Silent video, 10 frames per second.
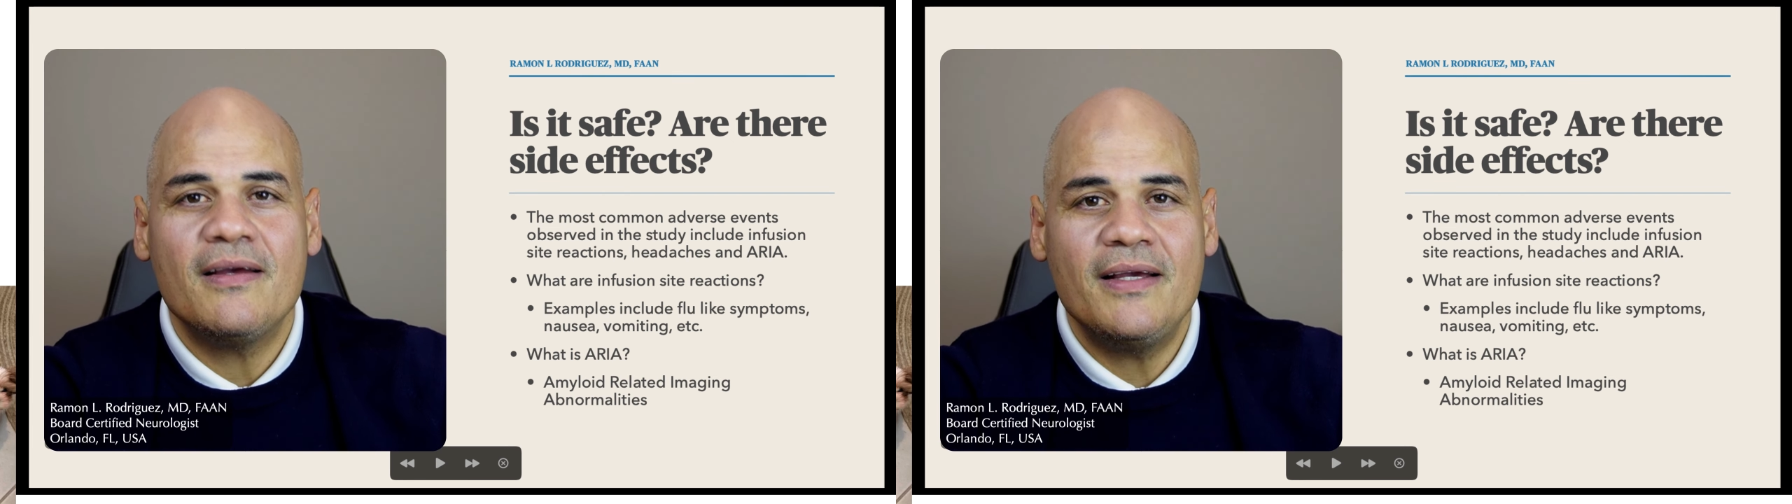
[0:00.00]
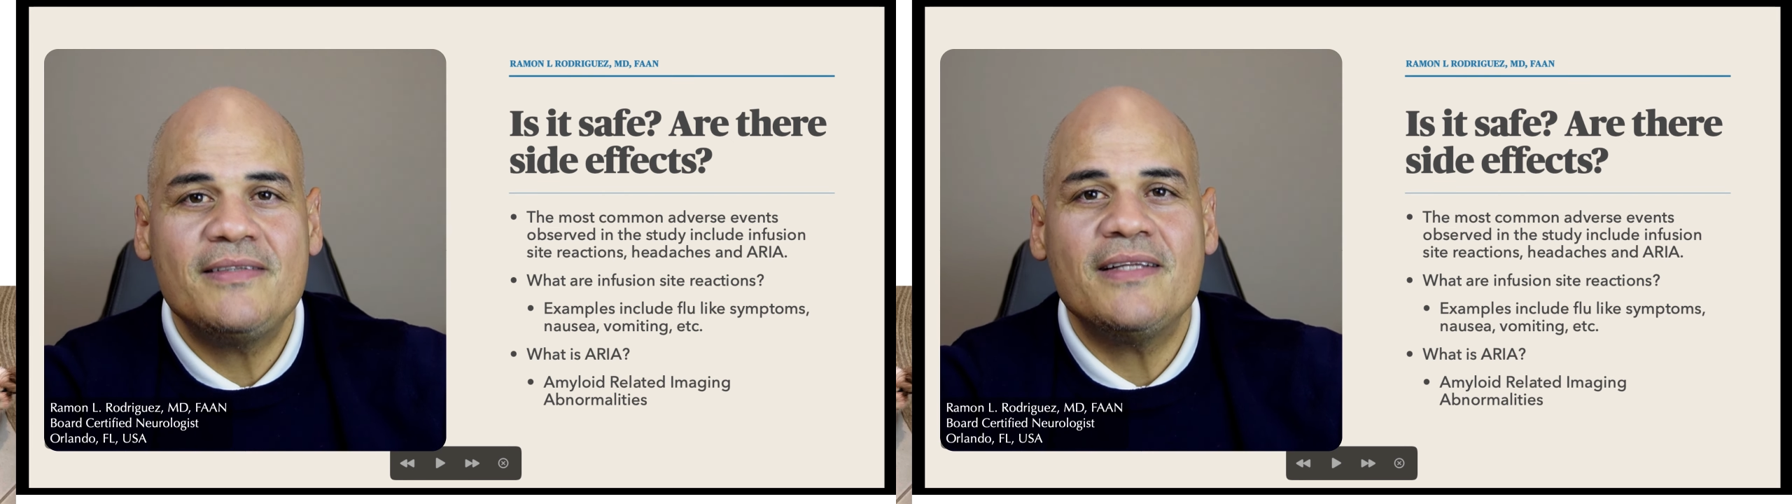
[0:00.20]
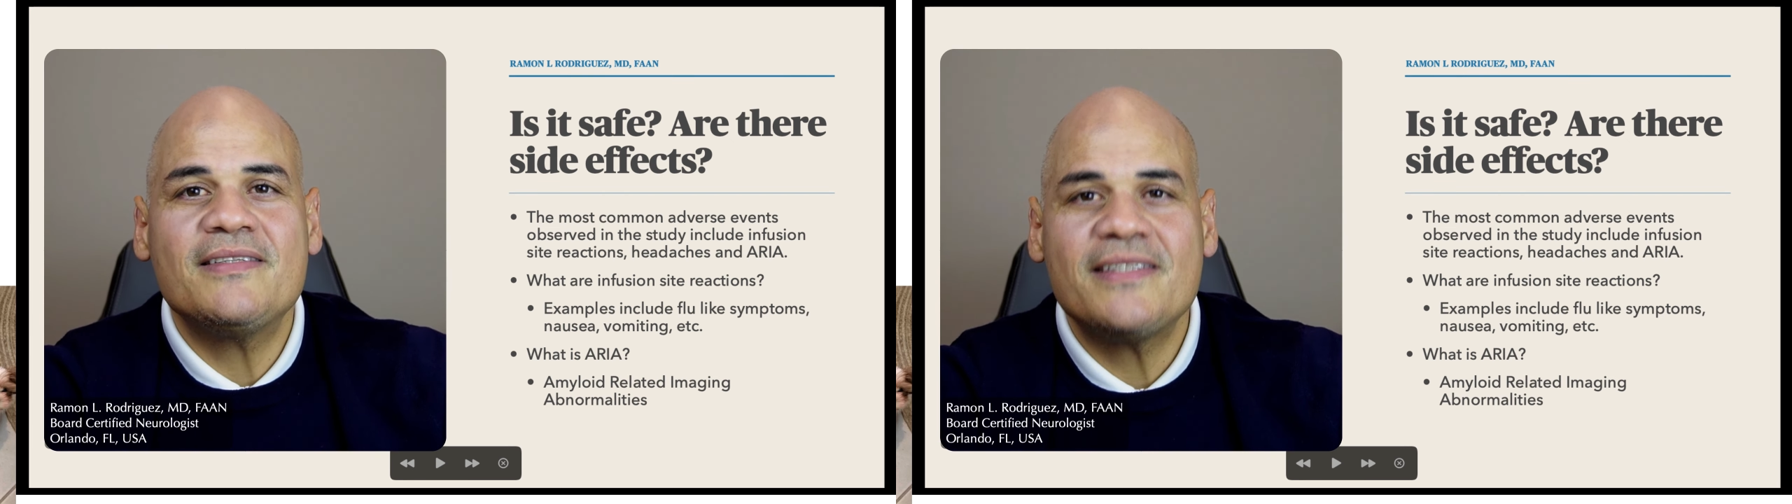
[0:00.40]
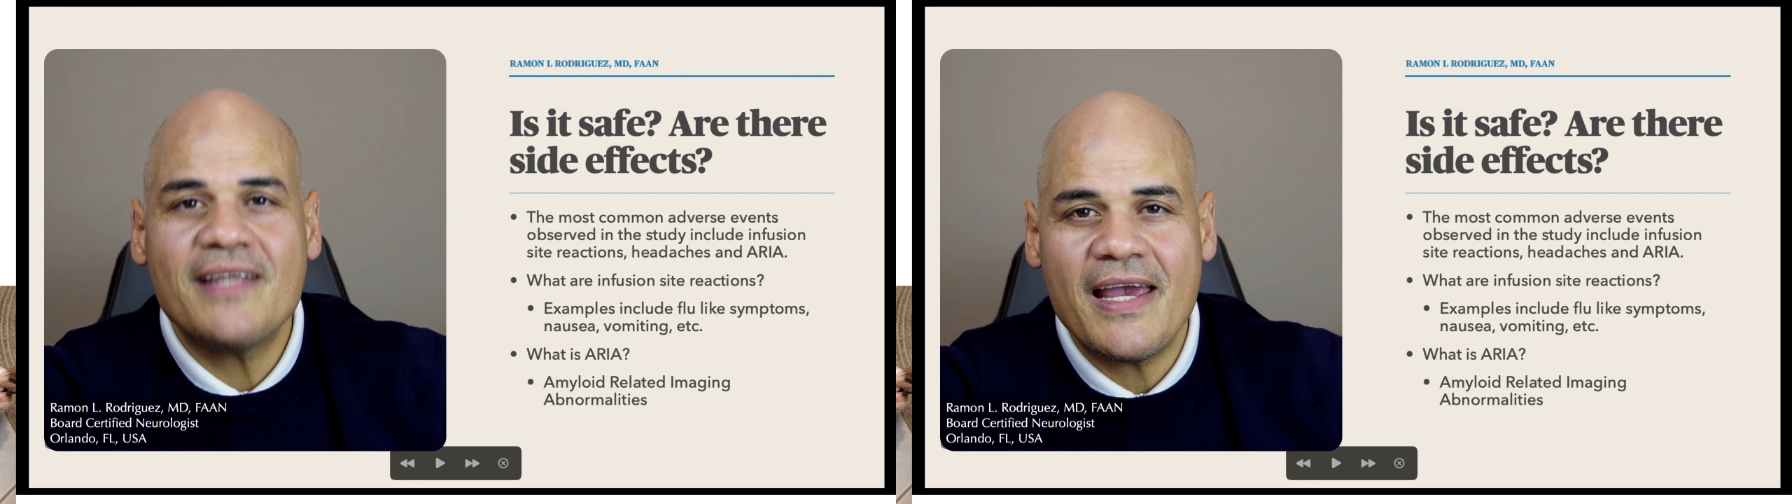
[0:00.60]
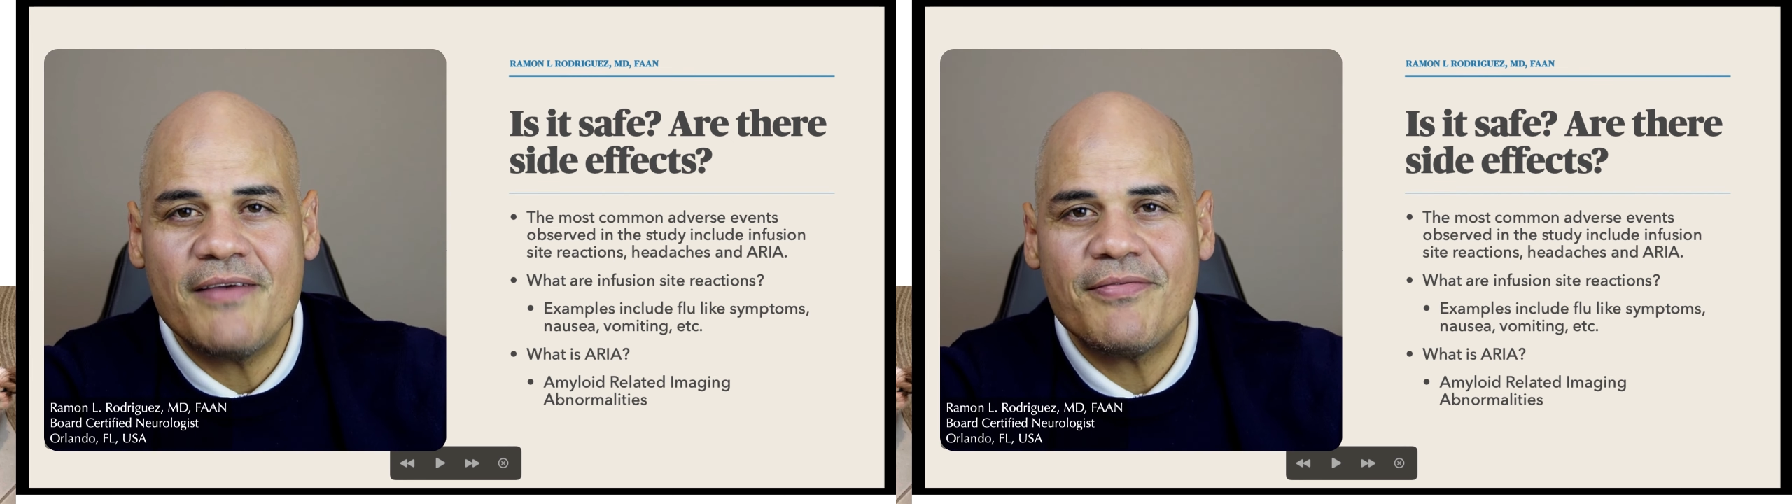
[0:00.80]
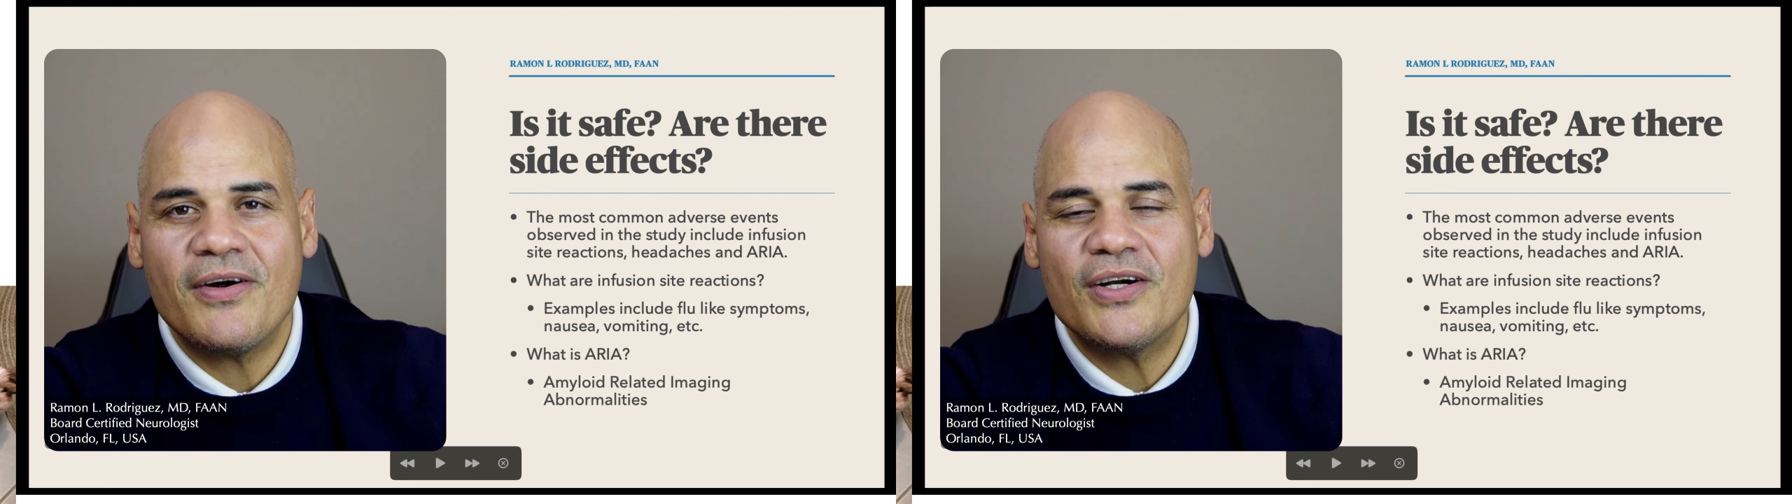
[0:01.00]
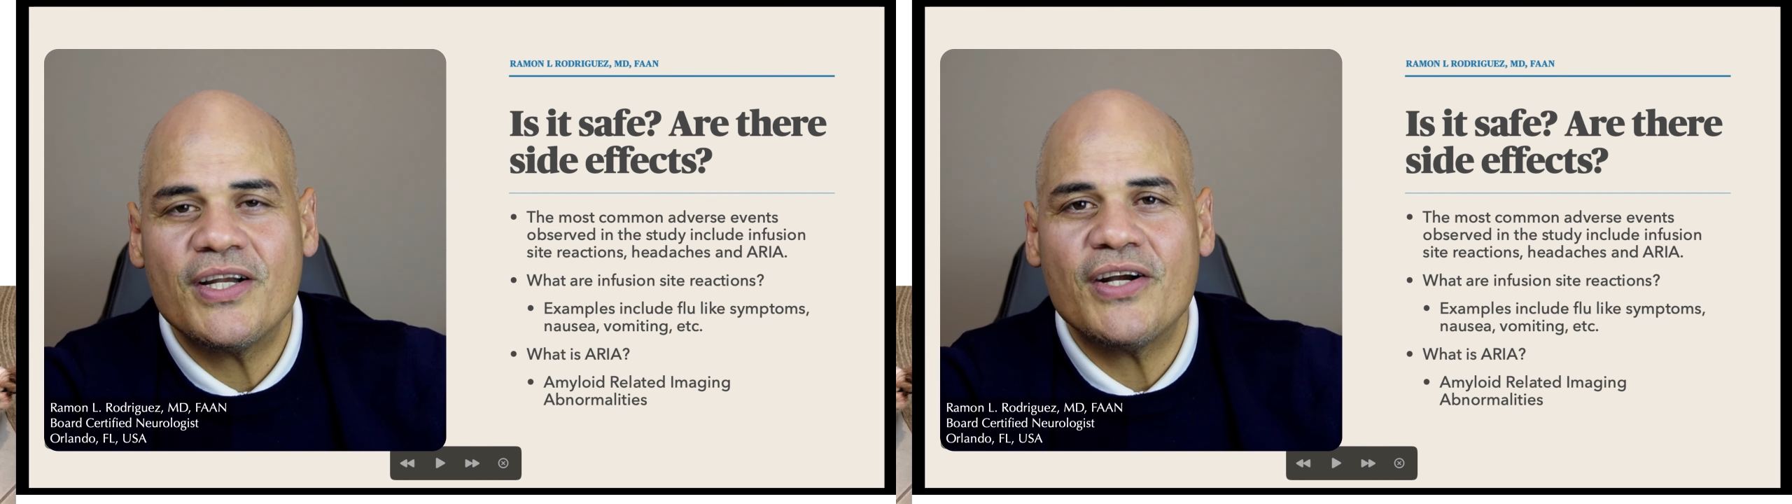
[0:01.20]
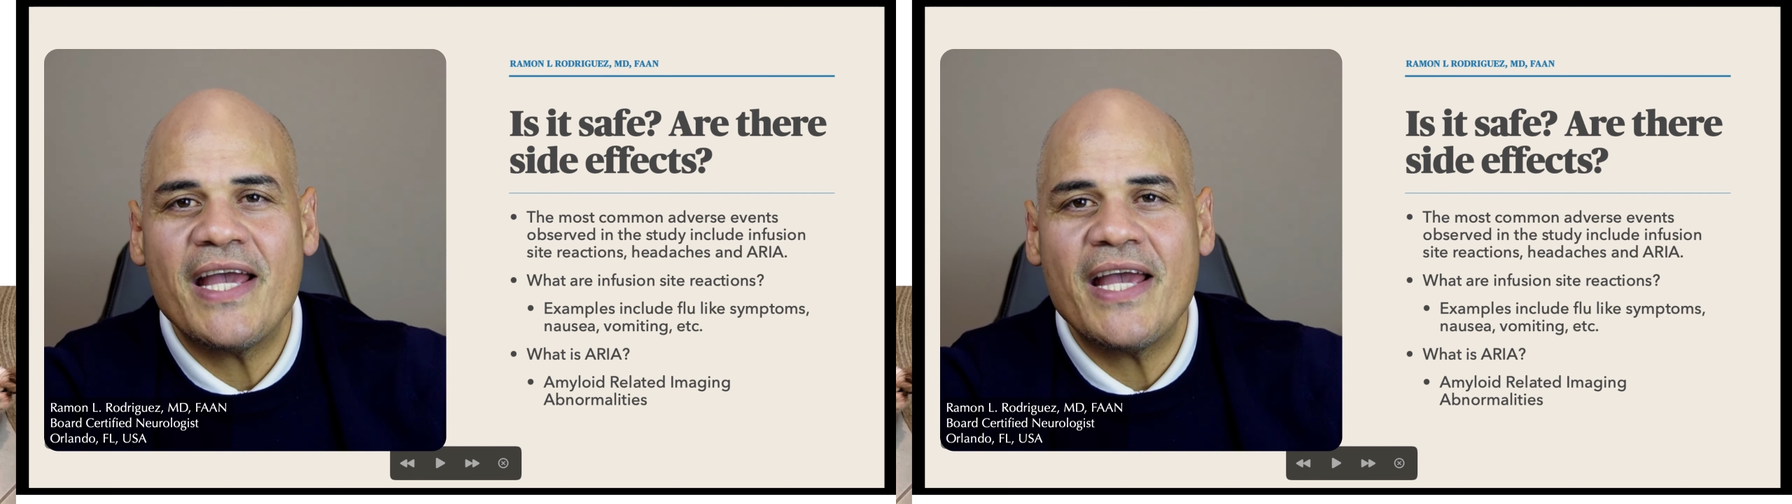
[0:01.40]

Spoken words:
is it safe? Are there